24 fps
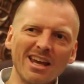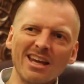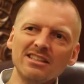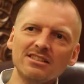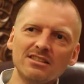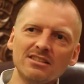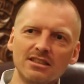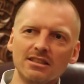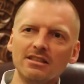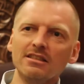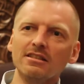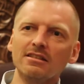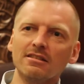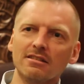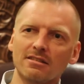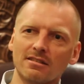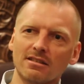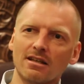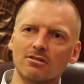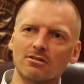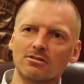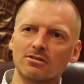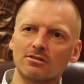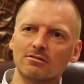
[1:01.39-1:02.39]

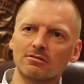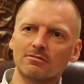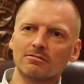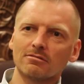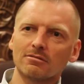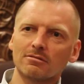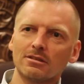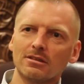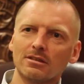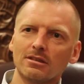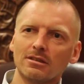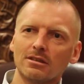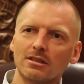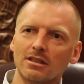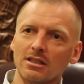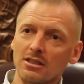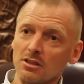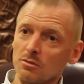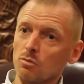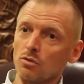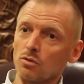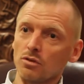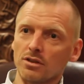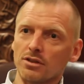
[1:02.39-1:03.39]
18,000.
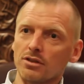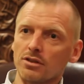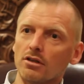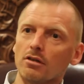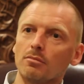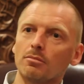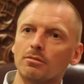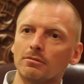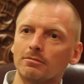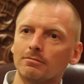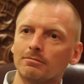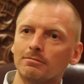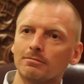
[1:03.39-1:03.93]
It's more than double.